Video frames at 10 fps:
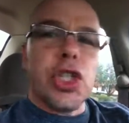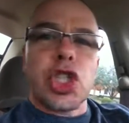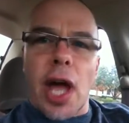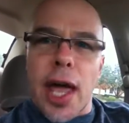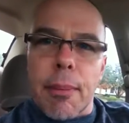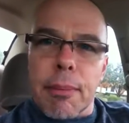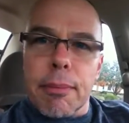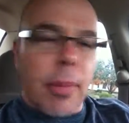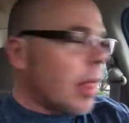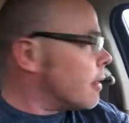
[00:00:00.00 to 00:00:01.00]
It's shame.
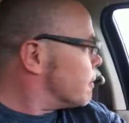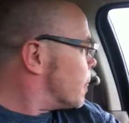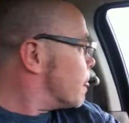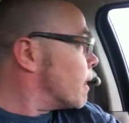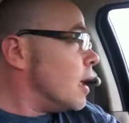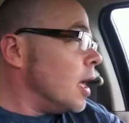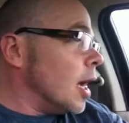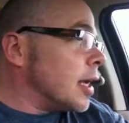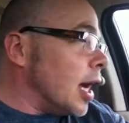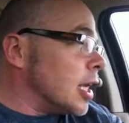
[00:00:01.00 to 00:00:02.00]

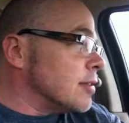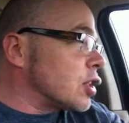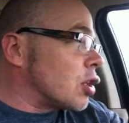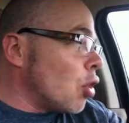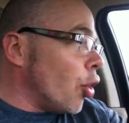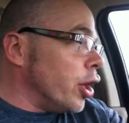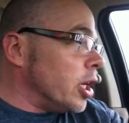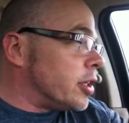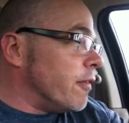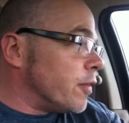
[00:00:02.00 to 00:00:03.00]
And God gives
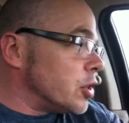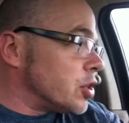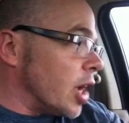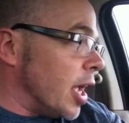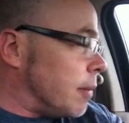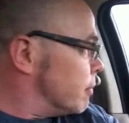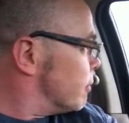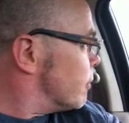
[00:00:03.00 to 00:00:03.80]
glory for shame.